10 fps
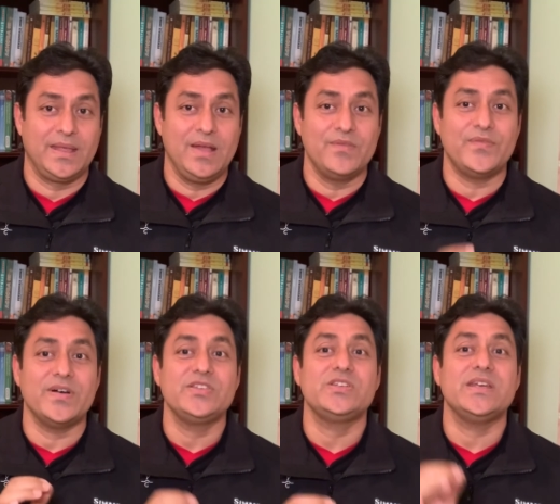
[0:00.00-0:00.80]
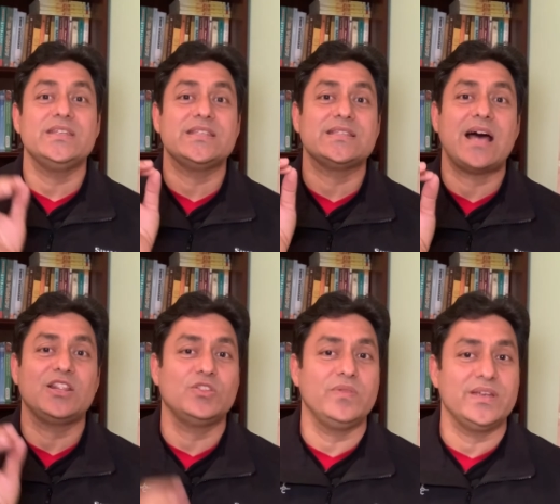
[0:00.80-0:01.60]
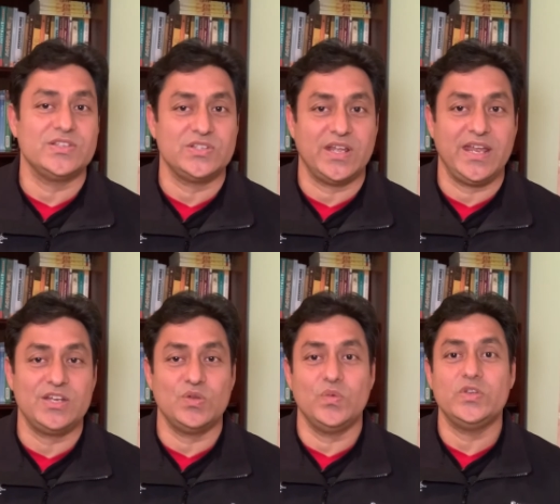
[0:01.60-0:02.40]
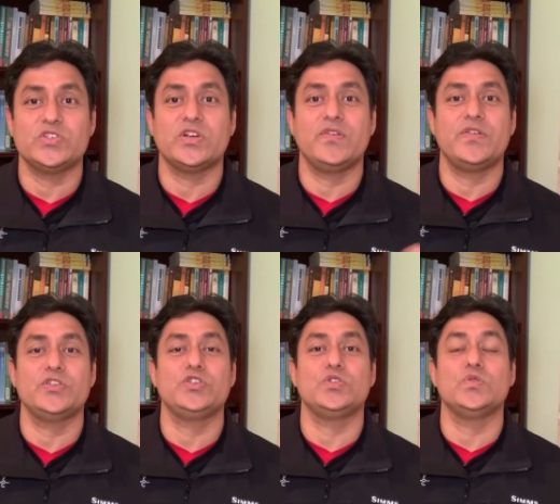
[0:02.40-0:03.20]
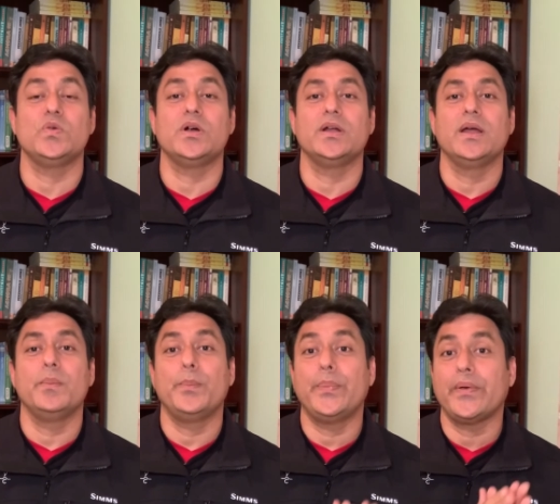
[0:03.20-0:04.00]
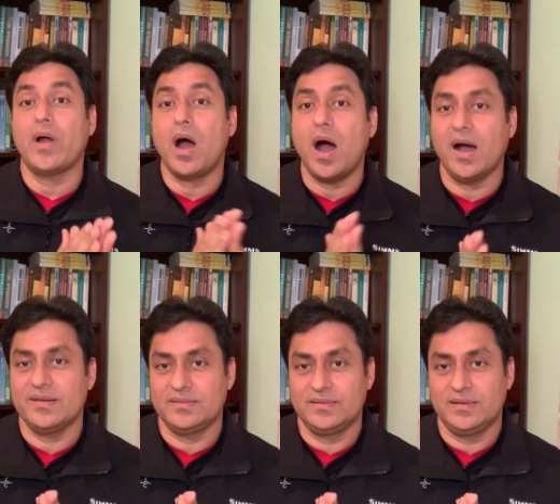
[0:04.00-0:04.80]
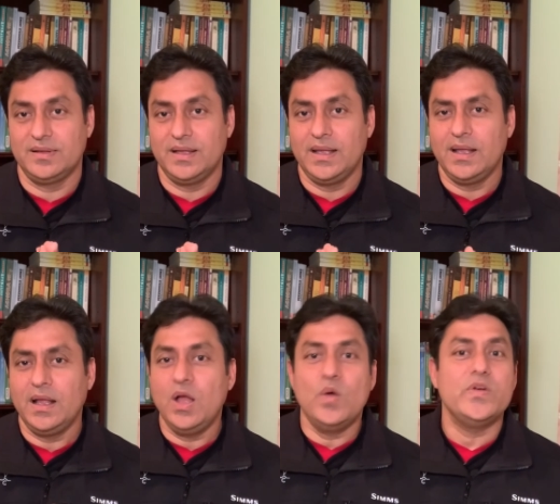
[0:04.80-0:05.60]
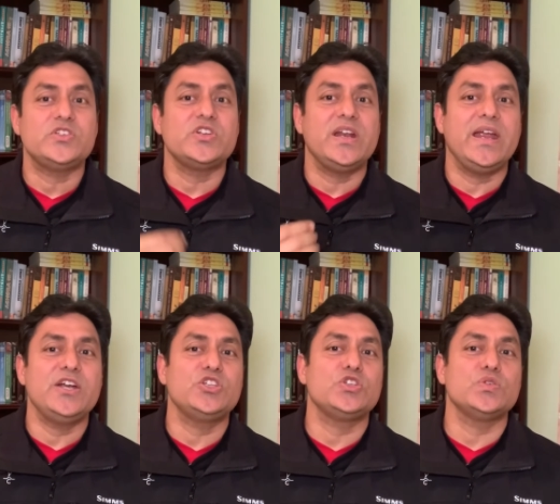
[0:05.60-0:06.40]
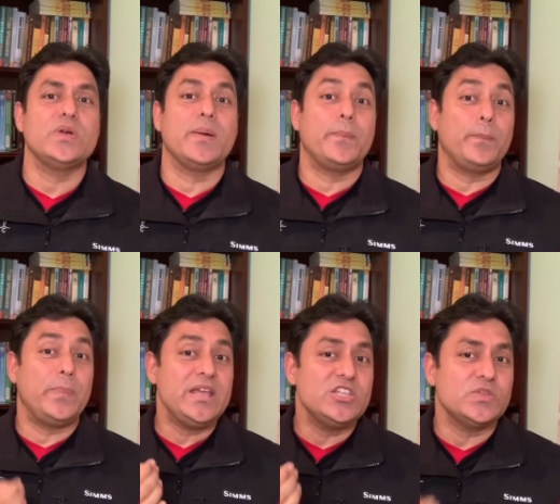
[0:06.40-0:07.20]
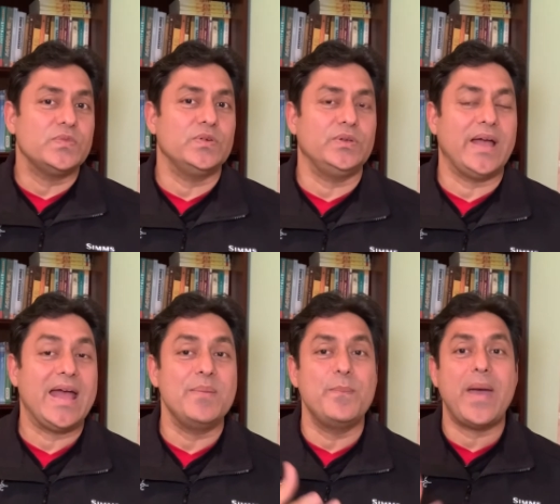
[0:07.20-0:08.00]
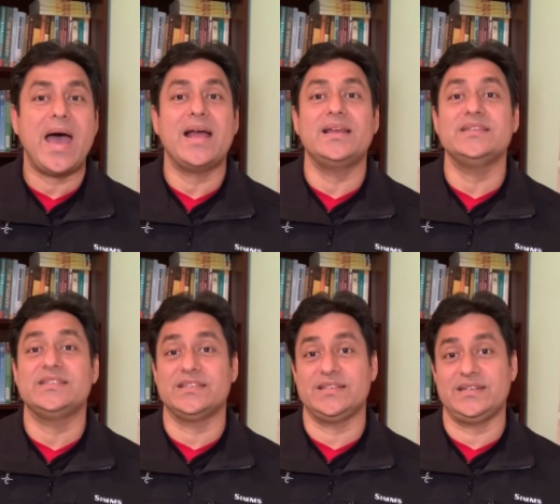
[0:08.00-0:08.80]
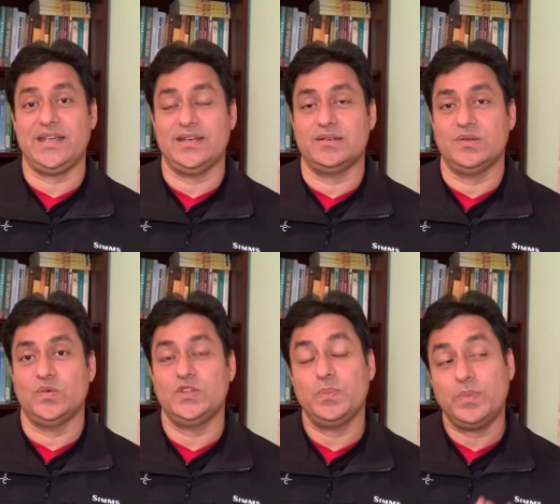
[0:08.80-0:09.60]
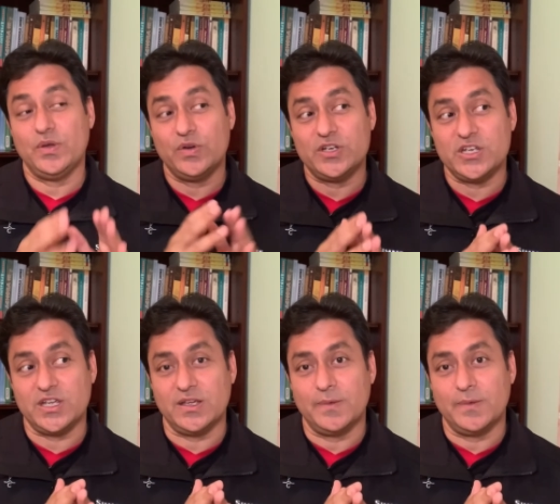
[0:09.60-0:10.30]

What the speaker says: First is Sattvic state, which refers to word pra, which relates to a peaceful and balanced state with purity,